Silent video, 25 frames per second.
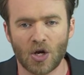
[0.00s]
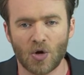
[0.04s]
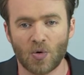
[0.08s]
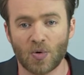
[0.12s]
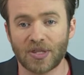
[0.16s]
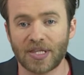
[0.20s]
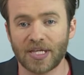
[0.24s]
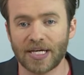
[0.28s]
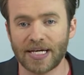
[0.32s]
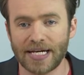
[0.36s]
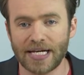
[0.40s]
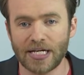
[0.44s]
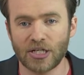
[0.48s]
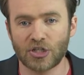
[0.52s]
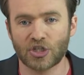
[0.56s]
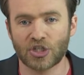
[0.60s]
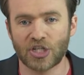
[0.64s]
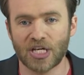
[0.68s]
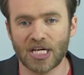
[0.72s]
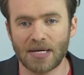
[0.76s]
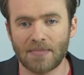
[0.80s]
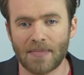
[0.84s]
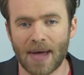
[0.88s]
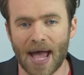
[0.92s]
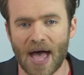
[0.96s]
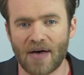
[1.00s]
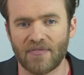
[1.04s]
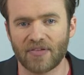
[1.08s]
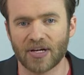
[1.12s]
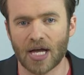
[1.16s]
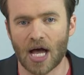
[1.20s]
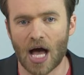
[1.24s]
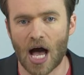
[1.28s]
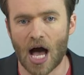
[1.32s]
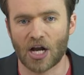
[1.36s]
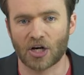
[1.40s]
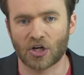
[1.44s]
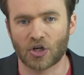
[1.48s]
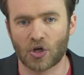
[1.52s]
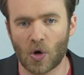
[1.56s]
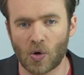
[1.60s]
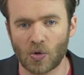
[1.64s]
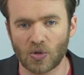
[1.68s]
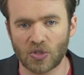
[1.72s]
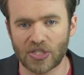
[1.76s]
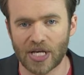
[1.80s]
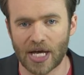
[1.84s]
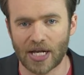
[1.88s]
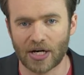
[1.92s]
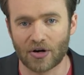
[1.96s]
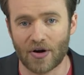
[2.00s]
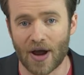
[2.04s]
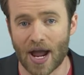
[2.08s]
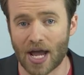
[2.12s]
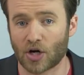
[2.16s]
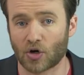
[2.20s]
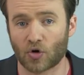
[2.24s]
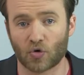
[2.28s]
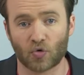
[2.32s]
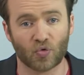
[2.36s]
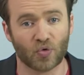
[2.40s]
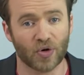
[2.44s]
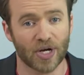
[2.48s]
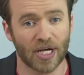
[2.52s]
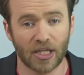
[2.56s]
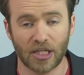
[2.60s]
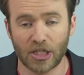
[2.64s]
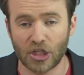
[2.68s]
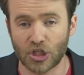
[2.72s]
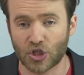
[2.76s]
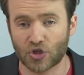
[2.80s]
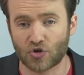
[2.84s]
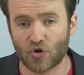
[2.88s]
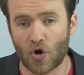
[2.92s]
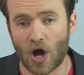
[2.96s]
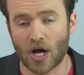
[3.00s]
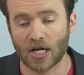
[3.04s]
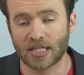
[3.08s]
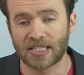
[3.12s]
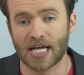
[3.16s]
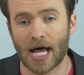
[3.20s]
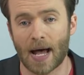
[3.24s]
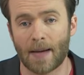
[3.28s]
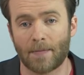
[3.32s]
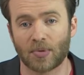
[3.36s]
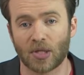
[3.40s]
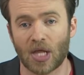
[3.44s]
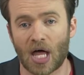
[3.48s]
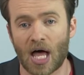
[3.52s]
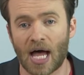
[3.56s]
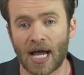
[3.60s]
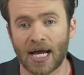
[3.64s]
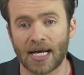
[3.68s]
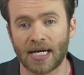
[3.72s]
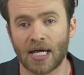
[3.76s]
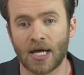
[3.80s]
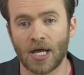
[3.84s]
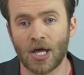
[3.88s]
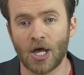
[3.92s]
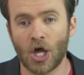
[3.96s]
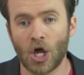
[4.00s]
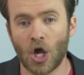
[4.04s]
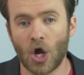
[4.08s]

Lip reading: With each team having a hot goaltender and a really strong top line,